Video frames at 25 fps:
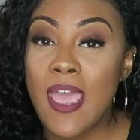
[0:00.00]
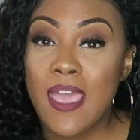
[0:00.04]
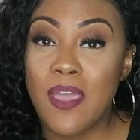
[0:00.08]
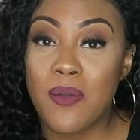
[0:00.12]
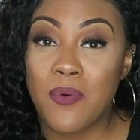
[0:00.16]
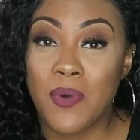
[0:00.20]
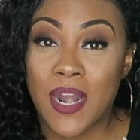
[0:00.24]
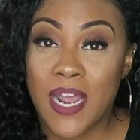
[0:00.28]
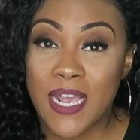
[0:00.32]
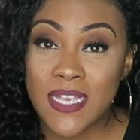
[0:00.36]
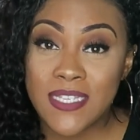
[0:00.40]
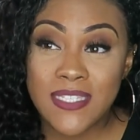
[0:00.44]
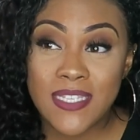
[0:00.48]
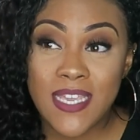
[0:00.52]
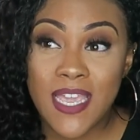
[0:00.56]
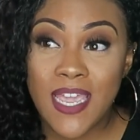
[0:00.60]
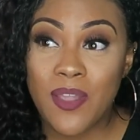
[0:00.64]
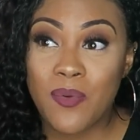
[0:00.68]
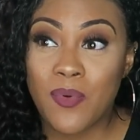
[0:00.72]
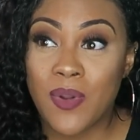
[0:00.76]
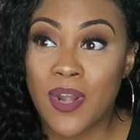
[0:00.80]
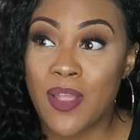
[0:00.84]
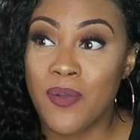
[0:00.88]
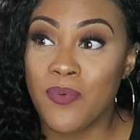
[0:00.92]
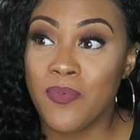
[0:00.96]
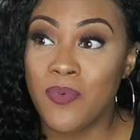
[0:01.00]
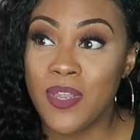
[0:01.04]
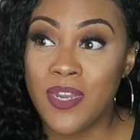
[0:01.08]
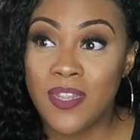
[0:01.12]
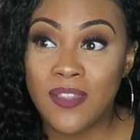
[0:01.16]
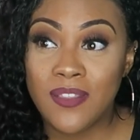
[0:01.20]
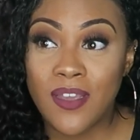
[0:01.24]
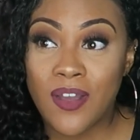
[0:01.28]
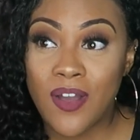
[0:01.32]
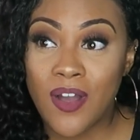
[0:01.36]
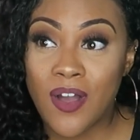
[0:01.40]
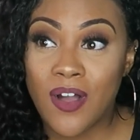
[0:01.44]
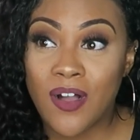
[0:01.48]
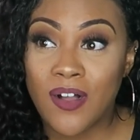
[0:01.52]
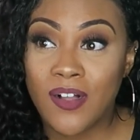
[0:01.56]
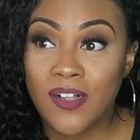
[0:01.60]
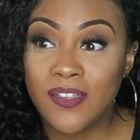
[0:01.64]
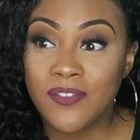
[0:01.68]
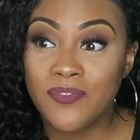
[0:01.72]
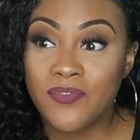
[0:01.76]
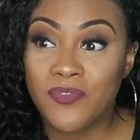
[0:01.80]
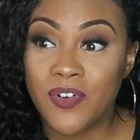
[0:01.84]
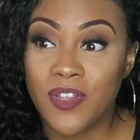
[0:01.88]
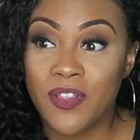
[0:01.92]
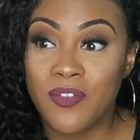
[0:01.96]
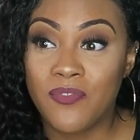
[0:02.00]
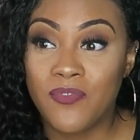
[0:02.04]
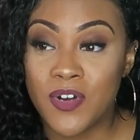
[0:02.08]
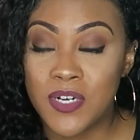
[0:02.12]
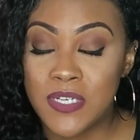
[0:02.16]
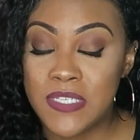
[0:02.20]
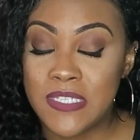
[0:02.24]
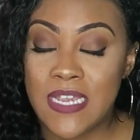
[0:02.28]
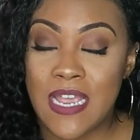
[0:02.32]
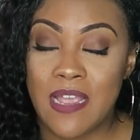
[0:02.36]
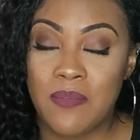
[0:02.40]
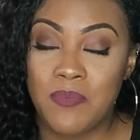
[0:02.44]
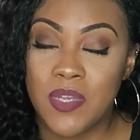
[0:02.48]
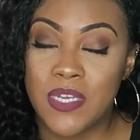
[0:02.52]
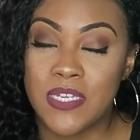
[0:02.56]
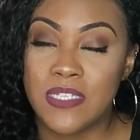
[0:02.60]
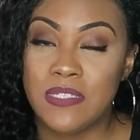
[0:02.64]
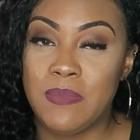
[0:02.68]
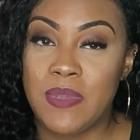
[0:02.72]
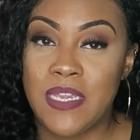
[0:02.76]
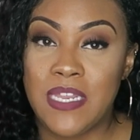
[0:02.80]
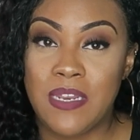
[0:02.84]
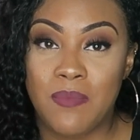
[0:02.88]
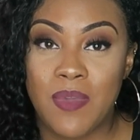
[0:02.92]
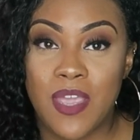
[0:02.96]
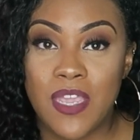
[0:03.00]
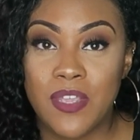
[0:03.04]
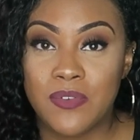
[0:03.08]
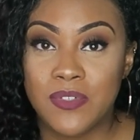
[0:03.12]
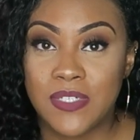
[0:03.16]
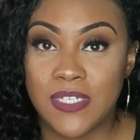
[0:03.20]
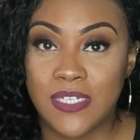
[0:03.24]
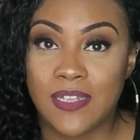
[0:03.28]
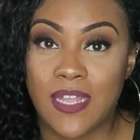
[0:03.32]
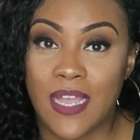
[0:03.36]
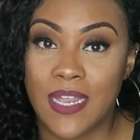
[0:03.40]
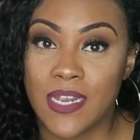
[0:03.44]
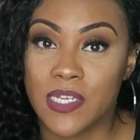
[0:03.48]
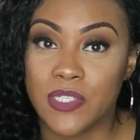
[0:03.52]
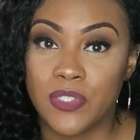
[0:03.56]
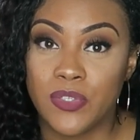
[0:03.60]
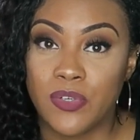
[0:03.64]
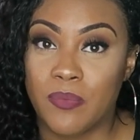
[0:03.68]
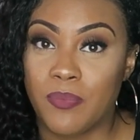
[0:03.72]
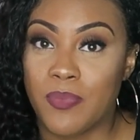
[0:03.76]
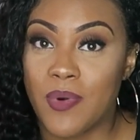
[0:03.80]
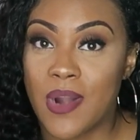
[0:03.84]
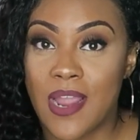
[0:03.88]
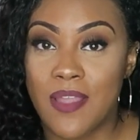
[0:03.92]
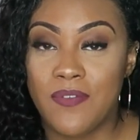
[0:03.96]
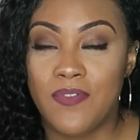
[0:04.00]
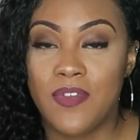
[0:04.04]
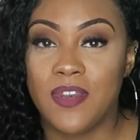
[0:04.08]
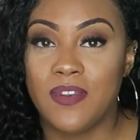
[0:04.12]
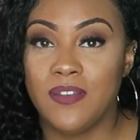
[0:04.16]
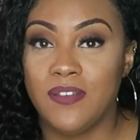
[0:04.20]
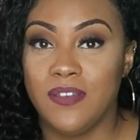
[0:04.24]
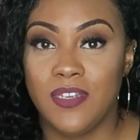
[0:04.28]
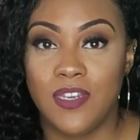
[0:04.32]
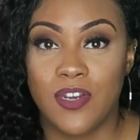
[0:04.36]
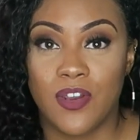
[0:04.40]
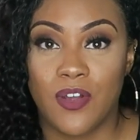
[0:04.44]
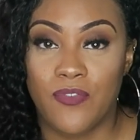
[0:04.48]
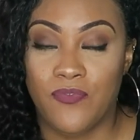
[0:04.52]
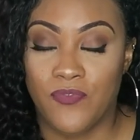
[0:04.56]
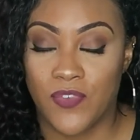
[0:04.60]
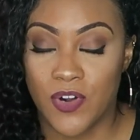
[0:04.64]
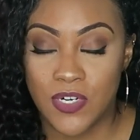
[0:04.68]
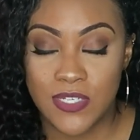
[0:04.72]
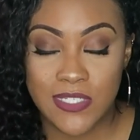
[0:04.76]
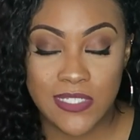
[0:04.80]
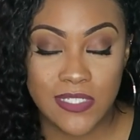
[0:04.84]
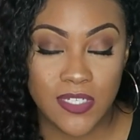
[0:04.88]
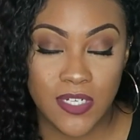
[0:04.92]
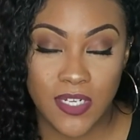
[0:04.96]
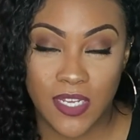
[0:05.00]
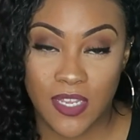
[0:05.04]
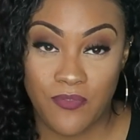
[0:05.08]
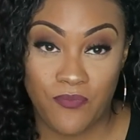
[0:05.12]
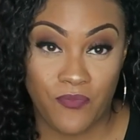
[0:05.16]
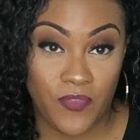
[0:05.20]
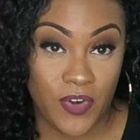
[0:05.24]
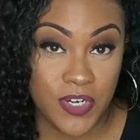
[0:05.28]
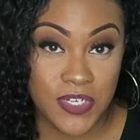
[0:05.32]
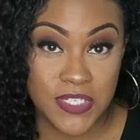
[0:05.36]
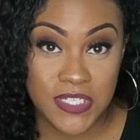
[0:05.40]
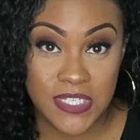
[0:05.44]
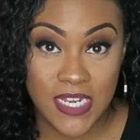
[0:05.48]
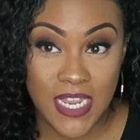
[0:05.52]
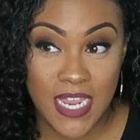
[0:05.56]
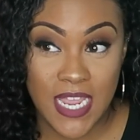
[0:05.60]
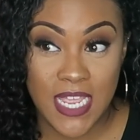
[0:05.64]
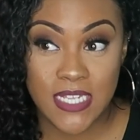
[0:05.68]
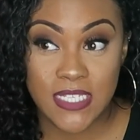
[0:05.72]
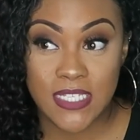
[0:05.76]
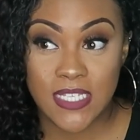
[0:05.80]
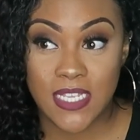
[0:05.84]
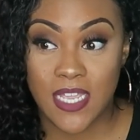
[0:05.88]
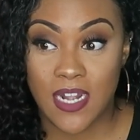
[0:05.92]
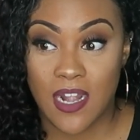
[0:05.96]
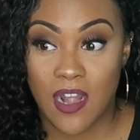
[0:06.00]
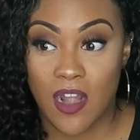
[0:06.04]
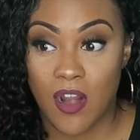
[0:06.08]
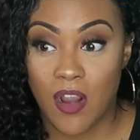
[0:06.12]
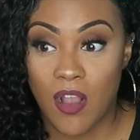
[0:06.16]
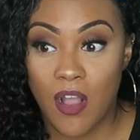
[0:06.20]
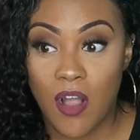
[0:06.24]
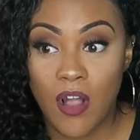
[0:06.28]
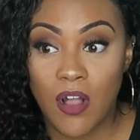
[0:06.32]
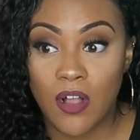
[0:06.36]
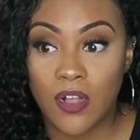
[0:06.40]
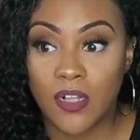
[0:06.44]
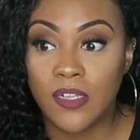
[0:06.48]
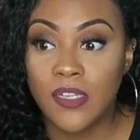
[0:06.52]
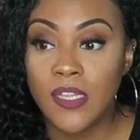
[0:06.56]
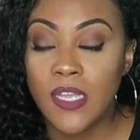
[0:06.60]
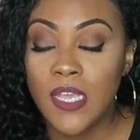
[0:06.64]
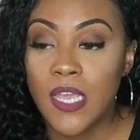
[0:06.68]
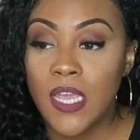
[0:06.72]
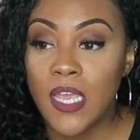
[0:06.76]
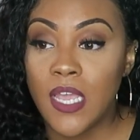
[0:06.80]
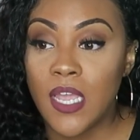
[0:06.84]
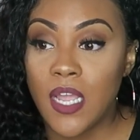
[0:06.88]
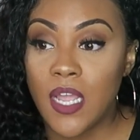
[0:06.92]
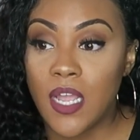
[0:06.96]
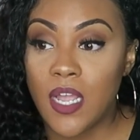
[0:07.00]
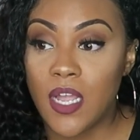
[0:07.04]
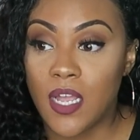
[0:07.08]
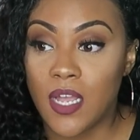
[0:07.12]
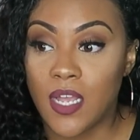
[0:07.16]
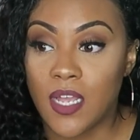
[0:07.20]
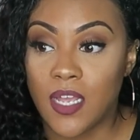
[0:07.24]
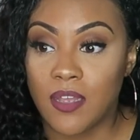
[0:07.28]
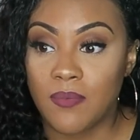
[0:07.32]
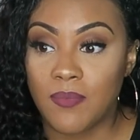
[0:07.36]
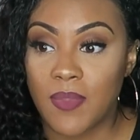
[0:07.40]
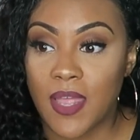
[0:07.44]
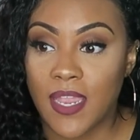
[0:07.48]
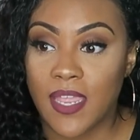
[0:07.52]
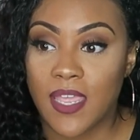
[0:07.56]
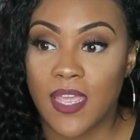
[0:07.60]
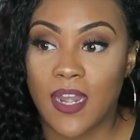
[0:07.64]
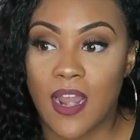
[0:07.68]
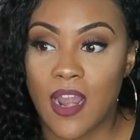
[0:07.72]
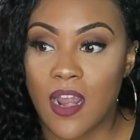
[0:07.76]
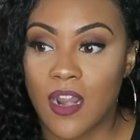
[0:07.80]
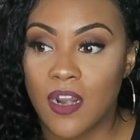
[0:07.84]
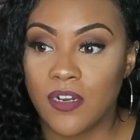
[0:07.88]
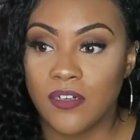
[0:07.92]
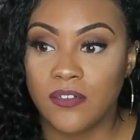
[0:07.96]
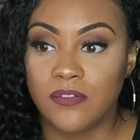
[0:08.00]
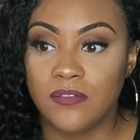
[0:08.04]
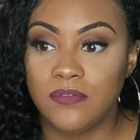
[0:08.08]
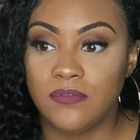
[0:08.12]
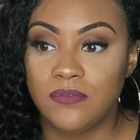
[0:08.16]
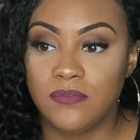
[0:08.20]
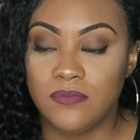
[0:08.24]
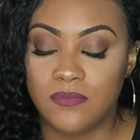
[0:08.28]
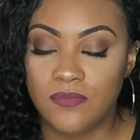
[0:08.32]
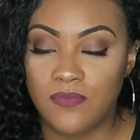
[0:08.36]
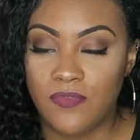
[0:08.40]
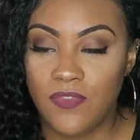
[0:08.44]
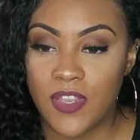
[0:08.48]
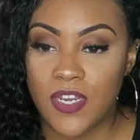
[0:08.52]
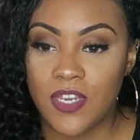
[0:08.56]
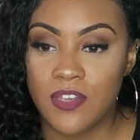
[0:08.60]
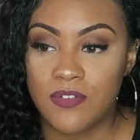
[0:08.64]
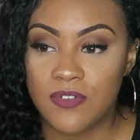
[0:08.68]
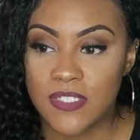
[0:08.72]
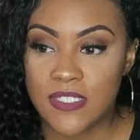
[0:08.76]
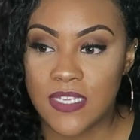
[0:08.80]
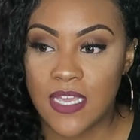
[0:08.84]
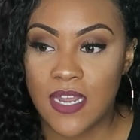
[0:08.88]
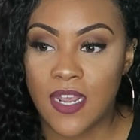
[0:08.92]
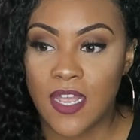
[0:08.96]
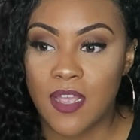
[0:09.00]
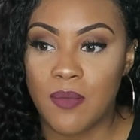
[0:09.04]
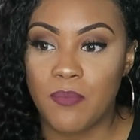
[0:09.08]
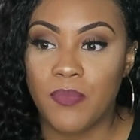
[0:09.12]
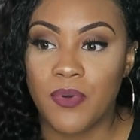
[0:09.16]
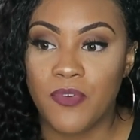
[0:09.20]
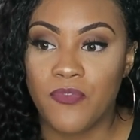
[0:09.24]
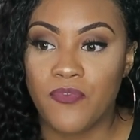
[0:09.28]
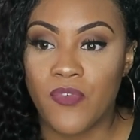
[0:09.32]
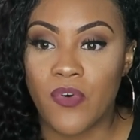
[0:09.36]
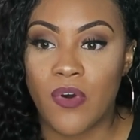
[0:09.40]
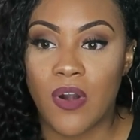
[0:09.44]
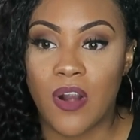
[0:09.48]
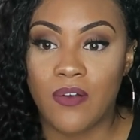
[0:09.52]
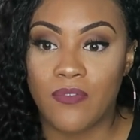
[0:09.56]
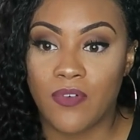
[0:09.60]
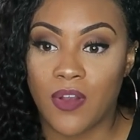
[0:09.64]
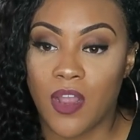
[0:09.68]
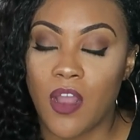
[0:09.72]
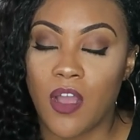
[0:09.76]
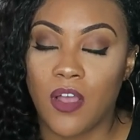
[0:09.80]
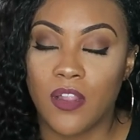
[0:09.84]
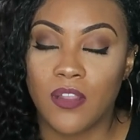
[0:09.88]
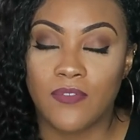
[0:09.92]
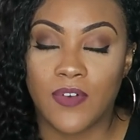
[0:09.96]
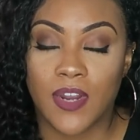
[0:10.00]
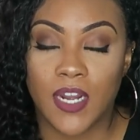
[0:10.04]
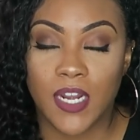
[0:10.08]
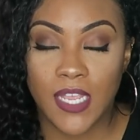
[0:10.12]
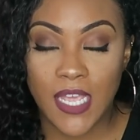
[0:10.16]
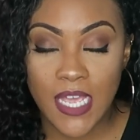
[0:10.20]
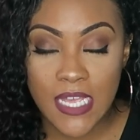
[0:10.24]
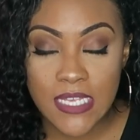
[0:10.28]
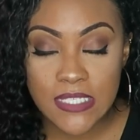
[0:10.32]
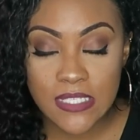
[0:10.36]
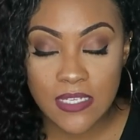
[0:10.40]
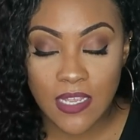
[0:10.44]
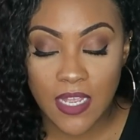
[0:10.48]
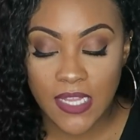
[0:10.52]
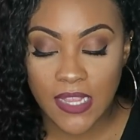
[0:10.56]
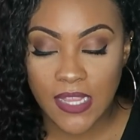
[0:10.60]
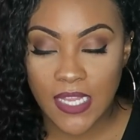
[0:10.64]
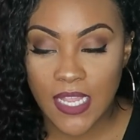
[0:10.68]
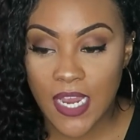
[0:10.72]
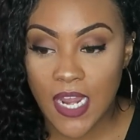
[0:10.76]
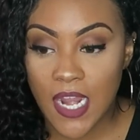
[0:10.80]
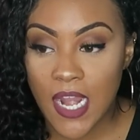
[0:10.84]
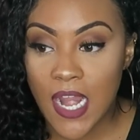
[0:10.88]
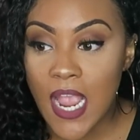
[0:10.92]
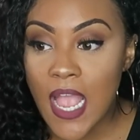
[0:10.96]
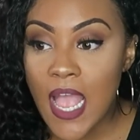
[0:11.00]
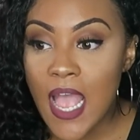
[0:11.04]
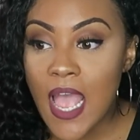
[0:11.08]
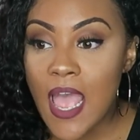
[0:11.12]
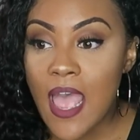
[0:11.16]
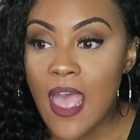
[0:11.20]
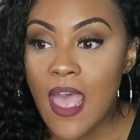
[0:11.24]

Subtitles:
And when I went in the hall for the first time, because me and Emmanuel did a little private, you know, first look and first dance in our hall, in our venue setup before all of our guests got there.